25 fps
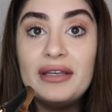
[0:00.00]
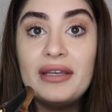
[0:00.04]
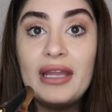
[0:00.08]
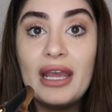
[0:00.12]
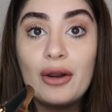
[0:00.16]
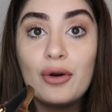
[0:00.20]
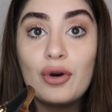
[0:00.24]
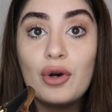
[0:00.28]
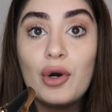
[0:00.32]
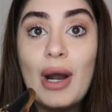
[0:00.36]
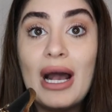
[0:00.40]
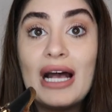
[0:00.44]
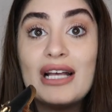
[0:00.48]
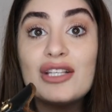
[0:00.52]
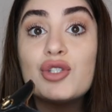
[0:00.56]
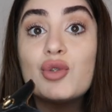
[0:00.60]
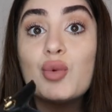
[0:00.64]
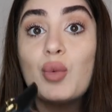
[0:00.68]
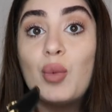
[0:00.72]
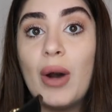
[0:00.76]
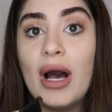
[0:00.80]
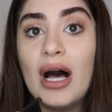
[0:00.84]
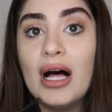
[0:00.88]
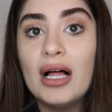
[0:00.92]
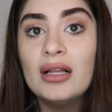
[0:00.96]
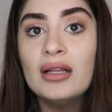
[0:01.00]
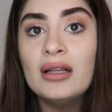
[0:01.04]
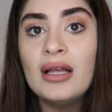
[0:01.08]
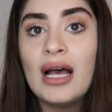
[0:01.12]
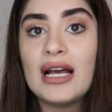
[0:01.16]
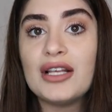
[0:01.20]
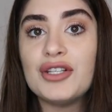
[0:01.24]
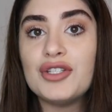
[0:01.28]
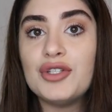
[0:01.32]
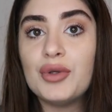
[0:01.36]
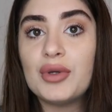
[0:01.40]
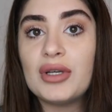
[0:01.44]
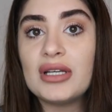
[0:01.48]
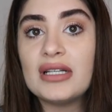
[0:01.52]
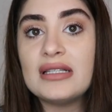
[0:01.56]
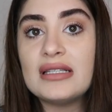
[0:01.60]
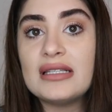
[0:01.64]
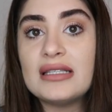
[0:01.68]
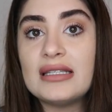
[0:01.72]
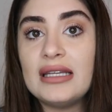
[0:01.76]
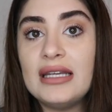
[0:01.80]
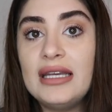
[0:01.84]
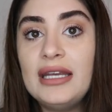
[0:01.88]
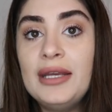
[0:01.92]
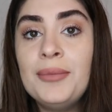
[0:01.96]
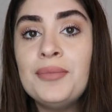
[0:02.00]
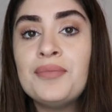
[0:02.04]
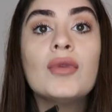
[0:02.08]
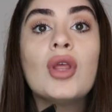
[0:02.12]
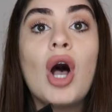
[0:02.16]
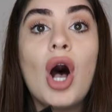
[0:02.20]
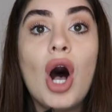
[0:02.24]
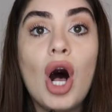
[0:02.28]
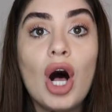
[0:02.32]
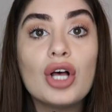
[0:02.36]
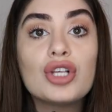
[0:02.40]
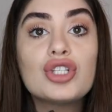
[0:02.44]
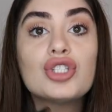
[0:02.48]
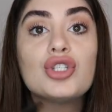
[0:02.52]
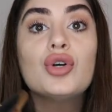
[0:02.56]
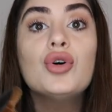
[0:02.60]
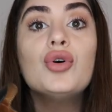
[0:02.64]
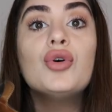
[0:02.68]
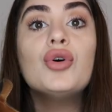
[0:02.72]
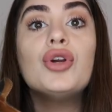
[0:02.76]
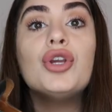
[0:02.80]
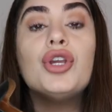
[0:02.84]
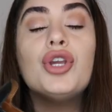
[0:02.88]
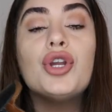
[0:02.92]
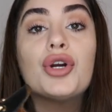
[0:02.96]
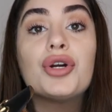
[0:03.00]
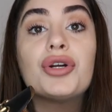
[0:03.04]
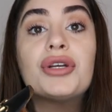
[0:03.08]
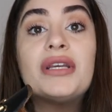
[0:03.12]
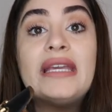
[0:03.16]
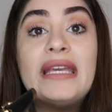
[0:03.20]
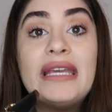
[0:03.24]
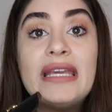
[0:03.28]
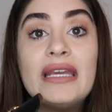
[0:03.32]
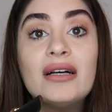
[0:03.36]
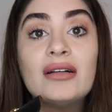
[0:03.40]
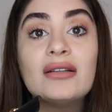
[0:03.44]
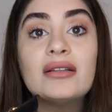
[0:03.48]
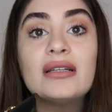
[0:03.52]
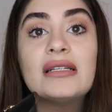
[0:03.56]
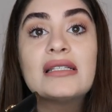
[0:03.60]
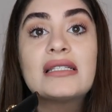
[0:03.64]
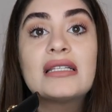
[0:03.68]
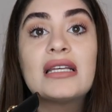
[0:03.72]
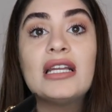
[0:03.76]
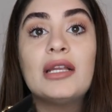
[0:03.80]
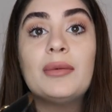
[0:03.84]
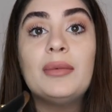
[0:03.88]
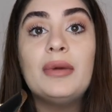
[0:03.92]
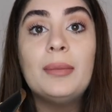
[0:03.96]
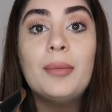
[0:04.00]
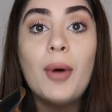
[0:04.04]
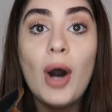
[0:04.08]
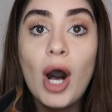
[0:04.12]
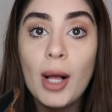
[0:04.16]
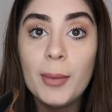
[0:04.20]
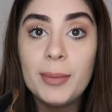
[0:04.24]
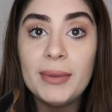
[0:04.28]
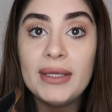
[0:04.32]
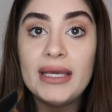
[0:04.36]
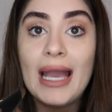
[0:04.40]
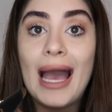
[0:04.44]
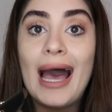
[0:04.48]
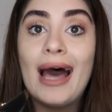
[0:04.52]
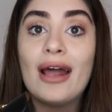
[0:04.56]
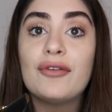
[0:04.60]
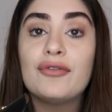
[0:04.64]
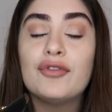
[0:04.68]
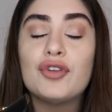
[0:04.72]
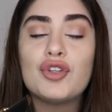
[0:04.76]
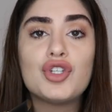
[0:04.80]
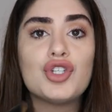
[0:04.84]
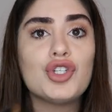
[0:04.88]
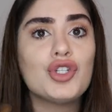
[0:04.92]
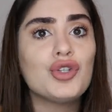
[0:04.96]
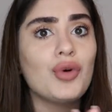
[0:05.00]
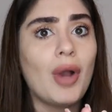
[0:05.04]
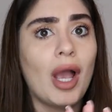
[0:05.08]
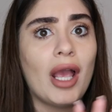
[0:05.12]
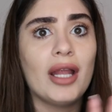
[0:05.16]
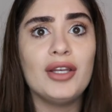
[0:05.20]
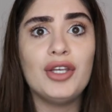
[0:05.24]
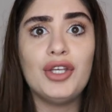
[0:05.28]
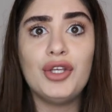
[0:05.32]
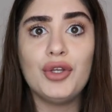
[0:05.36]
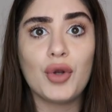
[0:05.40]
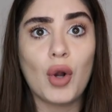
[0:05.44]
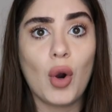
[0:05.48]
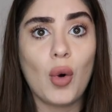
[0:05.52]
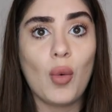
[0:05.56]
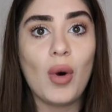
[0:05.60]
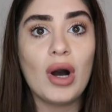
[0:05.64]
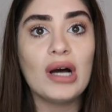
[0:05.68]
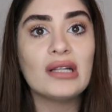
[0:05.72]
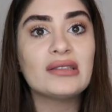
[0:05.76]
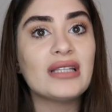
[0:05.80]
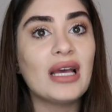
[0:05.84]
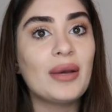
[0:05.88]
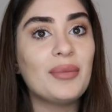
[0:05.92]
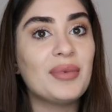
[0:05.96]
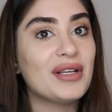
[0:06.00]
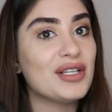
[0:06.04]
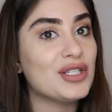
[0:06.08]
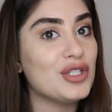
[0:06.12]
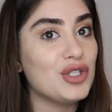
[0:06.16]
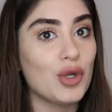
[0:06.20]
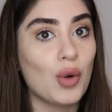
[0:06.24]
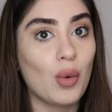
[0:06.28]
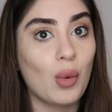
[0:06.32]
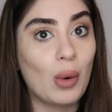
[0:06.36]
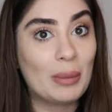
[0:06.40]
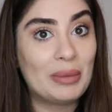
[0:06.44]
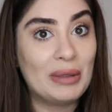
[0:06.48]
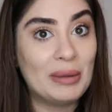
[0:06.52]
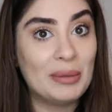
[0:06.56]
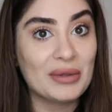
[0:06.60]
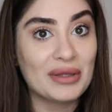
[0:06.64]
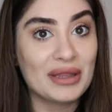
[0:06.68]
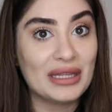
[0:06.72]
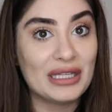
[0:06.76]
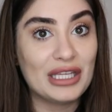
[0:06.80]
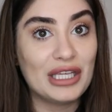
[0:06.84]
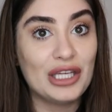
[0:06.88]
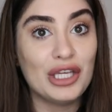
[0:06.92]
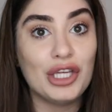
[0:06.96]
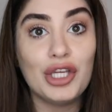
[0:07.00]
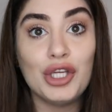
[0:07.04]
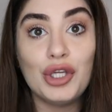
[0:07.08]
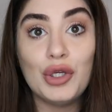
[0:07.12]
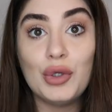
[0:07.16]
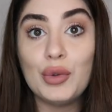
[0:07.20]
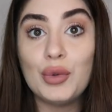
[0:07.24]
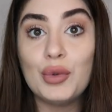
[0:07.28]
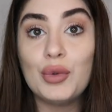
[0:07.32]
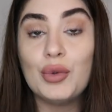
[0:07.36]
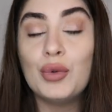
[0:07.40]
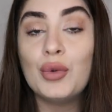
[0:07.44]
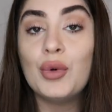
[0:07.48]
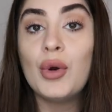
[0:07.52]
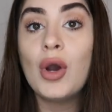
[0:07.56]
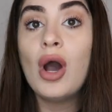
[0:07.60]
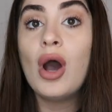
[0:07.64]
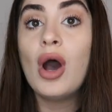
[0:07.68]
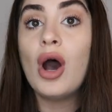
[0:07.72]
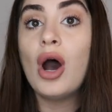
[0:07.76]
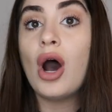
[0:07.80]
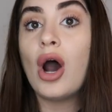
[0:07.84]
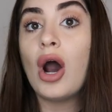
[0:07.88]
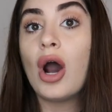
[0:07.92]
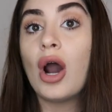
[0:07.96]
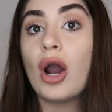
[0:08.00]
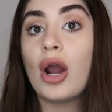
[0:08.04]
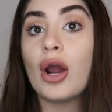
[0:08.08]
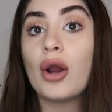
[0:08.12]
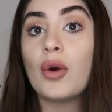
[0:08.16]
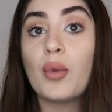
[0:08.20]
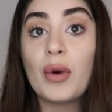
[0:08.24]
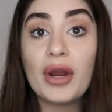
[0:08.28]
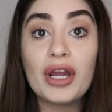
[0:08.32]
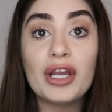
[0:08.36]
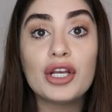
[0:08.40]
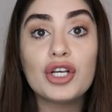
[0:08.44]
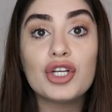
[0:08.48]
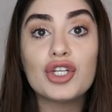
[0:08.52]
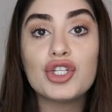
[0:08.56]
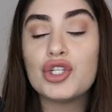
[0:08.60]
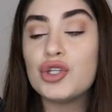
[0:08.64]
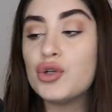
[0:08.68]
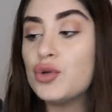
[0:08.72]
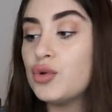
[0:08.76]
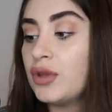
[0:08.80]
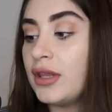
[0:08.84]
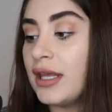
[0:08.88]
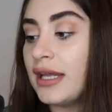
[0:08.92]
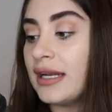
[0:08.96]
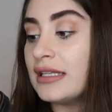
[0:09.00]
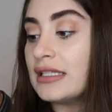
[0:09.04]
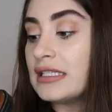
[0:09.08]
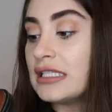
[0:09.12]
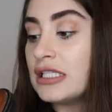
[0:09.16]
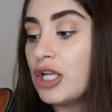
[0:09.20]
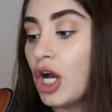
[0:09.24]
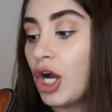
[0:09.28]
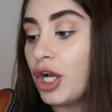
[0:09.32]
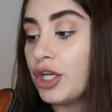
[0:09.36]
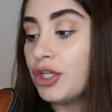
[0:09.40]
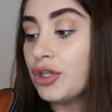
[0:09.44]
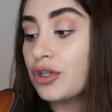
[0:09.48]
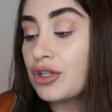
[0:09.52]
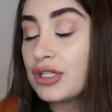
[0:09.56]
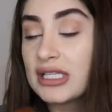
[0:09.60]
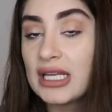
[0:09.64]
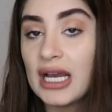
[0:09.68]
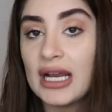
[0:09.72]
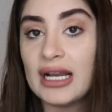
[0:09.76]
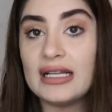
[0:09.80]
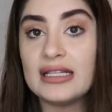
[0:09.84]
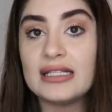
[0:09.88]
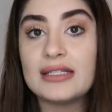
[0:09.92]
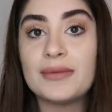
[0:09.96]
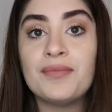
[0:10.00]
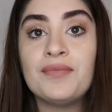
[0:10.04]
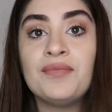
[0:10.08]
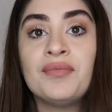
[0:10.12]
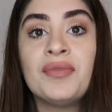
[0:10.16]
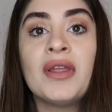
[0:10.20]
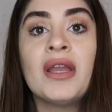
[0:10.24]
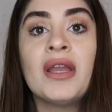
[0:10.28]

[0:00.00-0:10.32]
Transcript: narrow as well as you can see also your heel is going to be popping out of the shoe and you don't want that because you don't want people thinking you are wearing a shoe that is not your size